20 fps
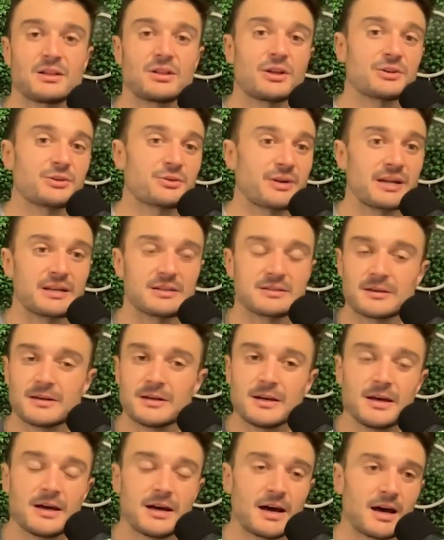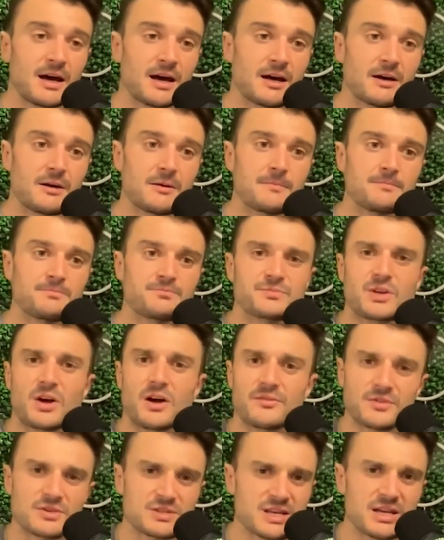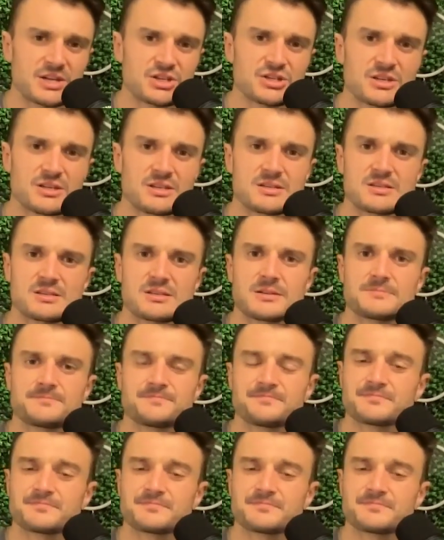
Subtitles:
a lot of great conversations,